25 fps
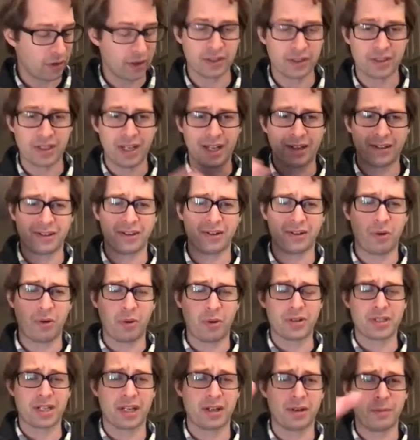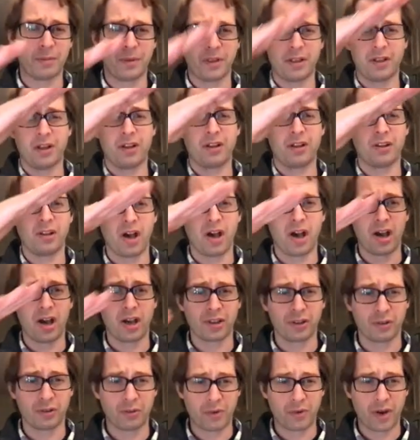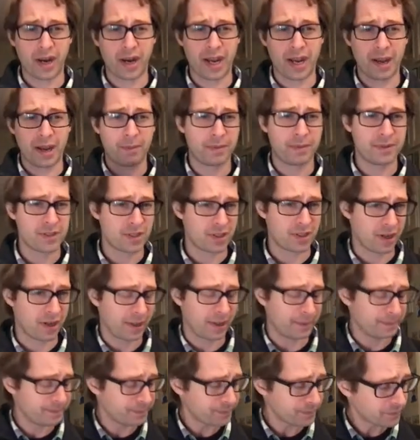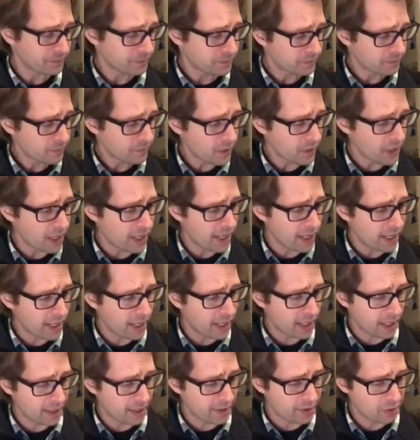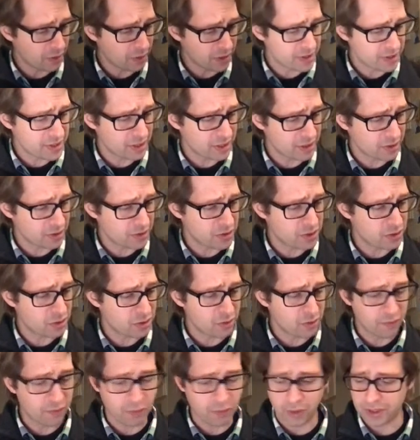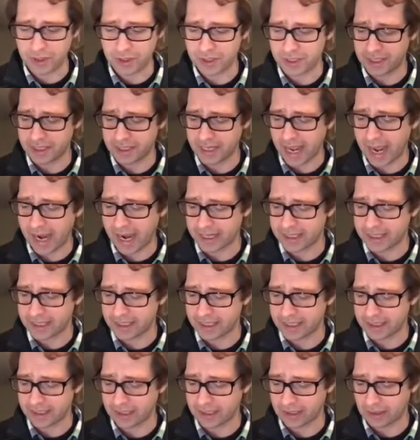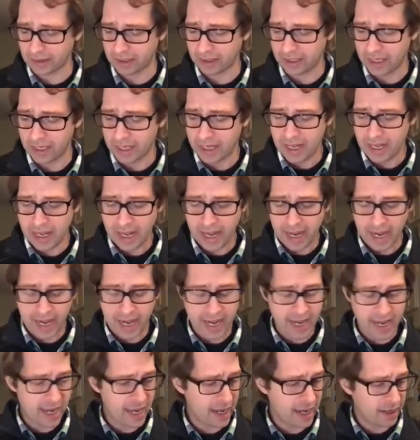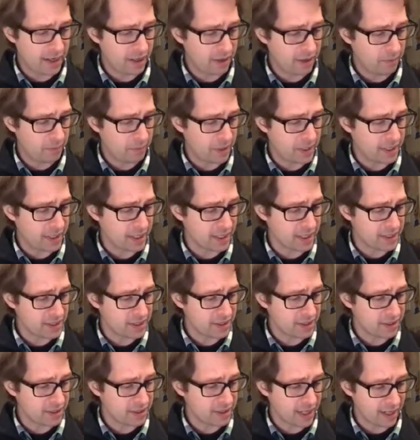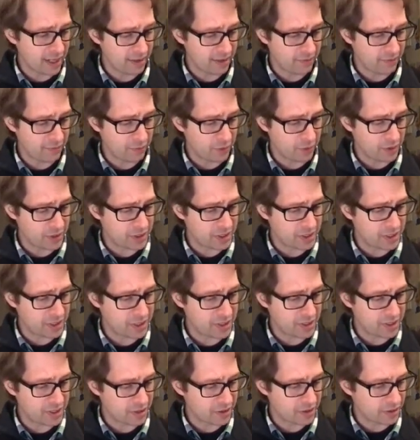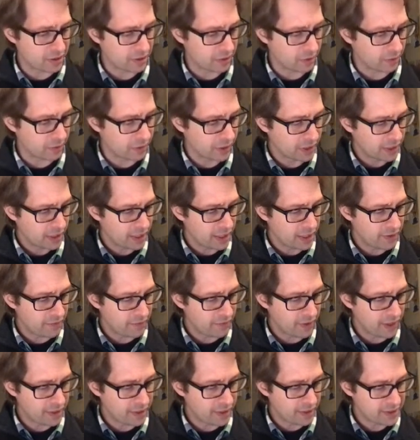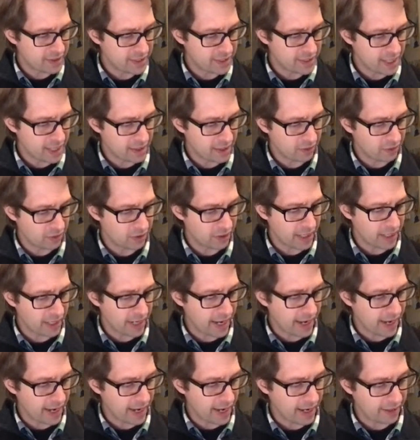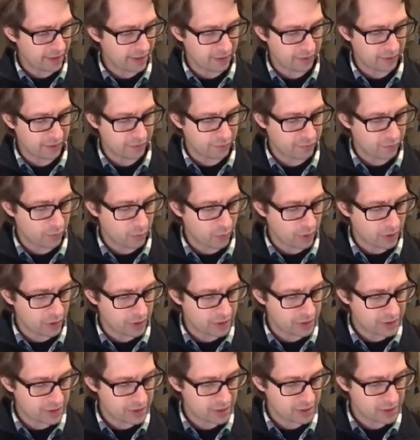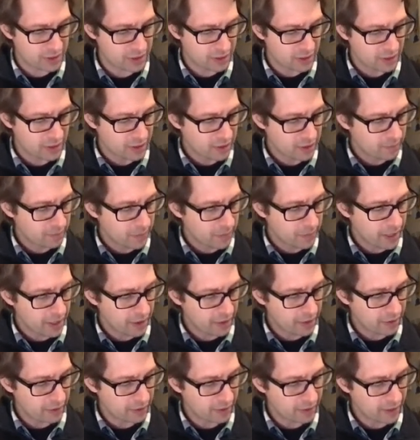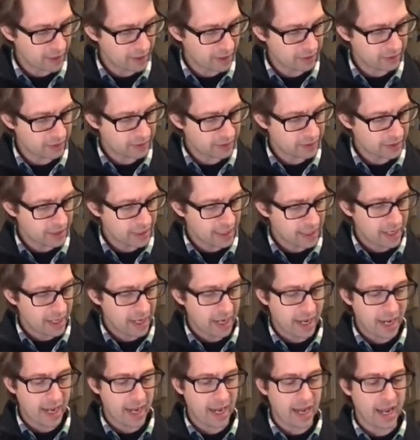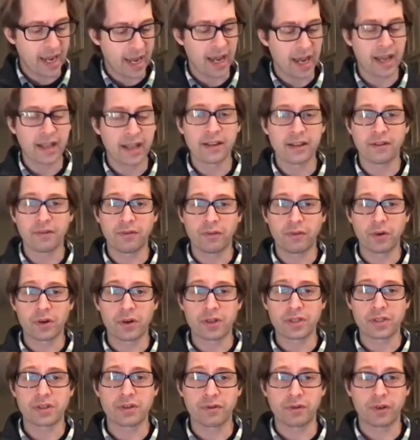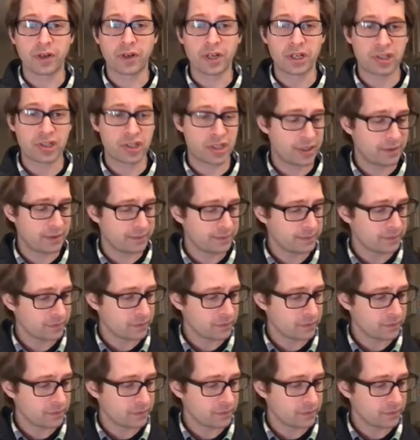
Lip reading: not the horizontal, but along the ramp, sorry. And I notice that there's two forces acting there. And because the net force is 0, if I take a look at the force parallel and the force of friction,